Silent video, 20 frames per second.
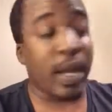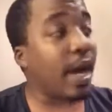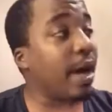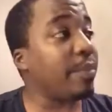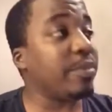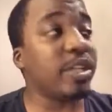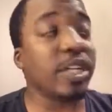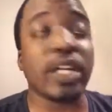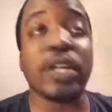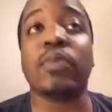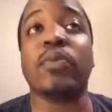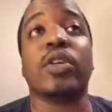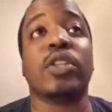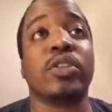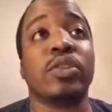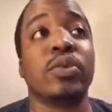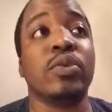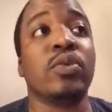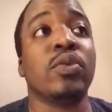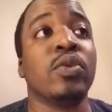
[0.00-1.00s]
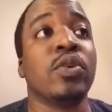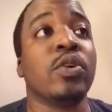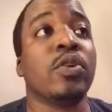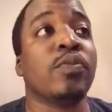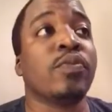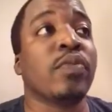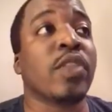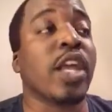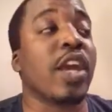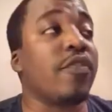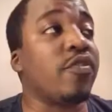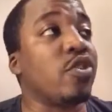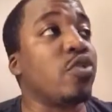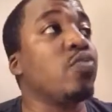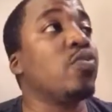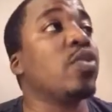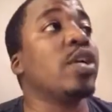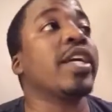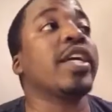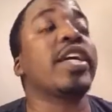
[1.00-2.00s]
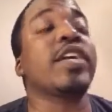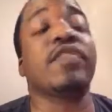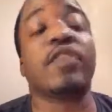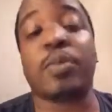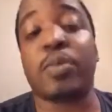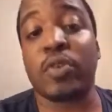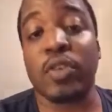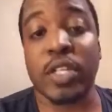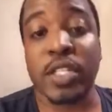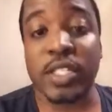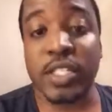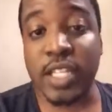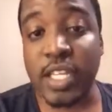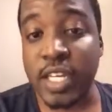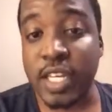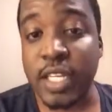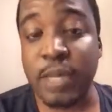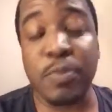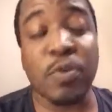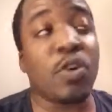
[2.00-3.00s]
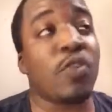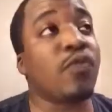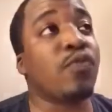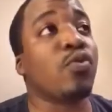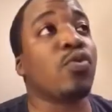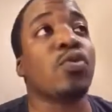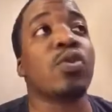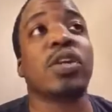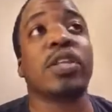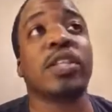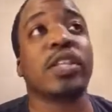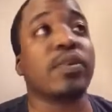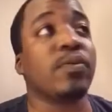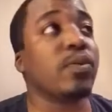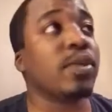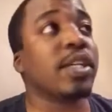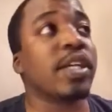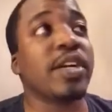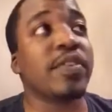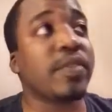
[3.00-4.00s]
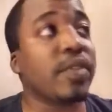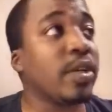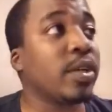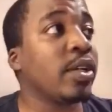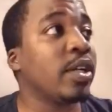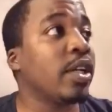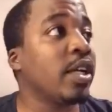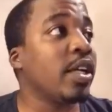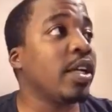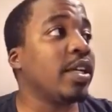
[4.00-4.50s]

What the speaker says: I'm done with you. If you want to give up on this team on fourth and whatever,